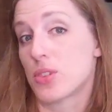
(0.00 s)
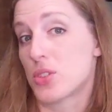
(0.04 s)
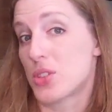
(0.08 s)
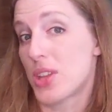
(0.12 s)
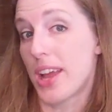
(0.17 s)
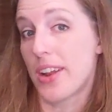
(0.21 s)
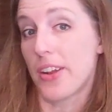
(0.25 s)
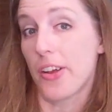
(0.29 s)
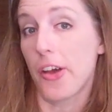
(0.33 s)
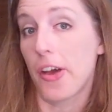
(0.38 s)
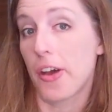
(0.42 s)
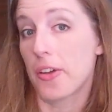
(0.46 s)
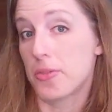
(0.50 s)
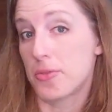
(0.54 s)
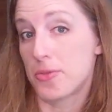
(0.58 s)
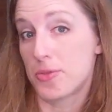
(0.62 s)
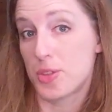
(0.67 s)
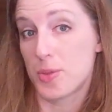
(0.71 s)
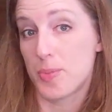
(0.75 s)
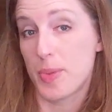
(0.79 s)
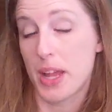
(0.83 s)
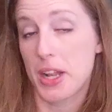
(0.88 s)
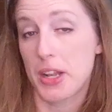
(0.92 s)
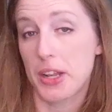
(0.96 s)

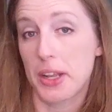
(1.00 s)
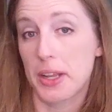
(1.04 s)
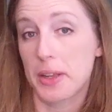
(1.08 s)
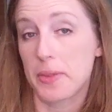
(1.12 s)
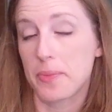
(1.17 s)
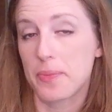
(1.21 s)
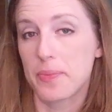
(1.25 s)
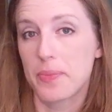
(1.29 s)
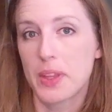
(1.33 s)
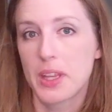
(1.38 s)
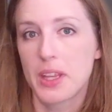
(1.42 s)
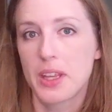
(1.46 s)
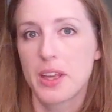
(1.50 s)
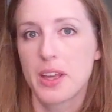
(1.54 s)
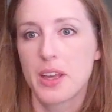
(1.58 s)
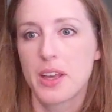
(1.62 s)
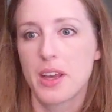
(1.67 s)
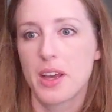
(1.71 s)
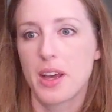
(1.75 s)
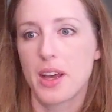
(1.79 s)
80% off, depending.